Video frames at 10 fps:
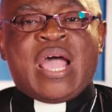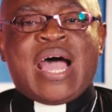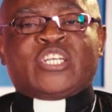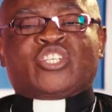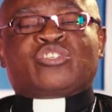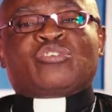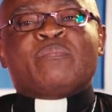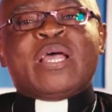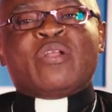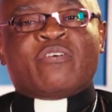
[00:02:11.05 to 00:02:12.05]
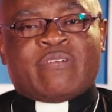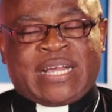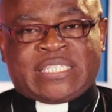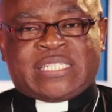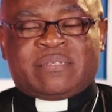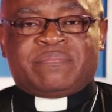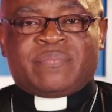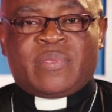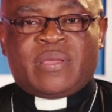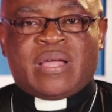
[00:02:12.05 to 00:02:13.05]
And so many of us,
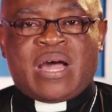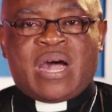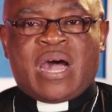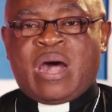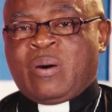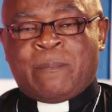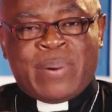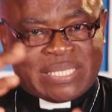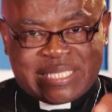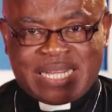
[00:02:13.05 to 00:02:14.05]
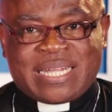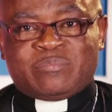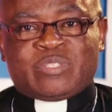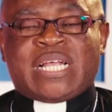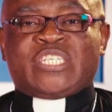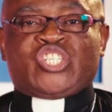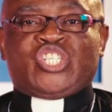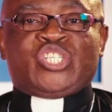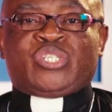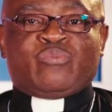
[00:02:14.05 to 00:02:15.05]
our birth circumstances,